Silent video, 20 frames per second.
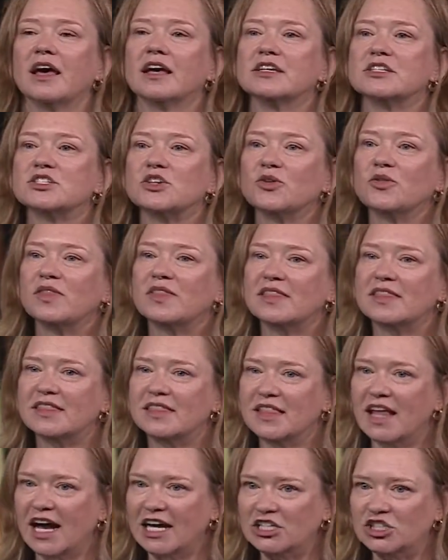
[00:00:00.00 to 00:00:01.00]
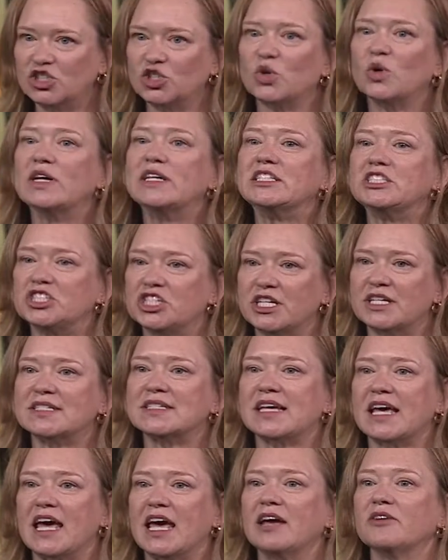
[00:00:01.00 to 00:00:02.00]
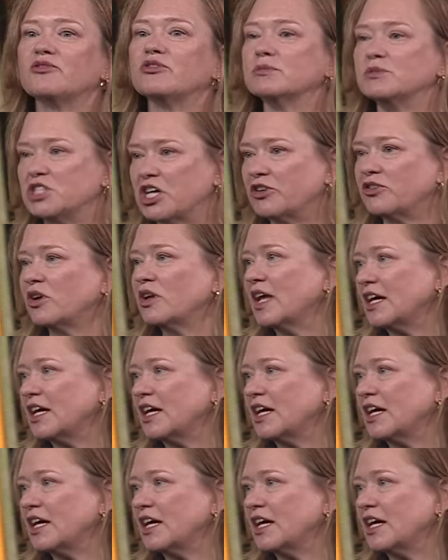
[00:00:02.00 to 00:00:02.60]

So I joined GSK from General